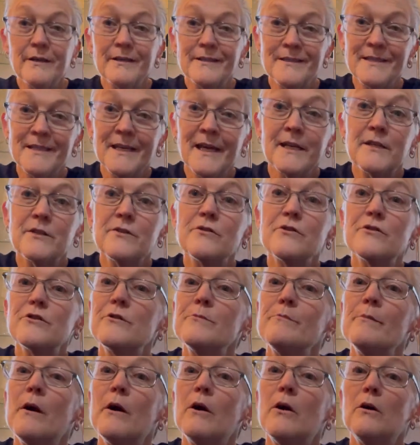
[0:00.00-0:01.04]
It's an extra
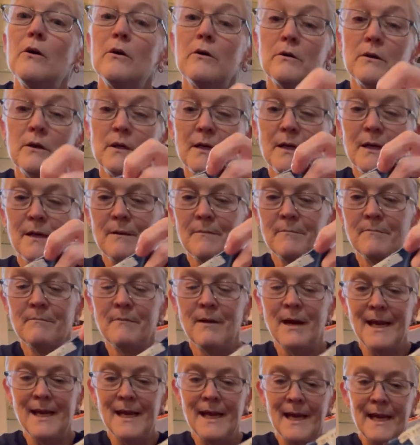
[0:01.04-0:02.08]
small
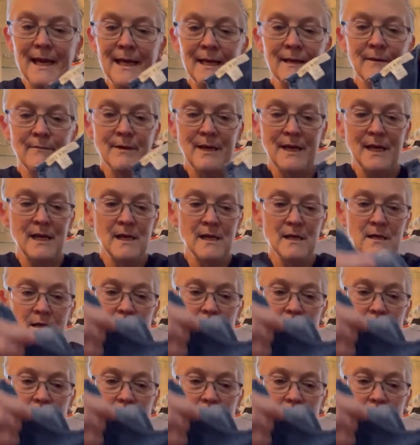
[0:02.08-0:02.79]
Miami,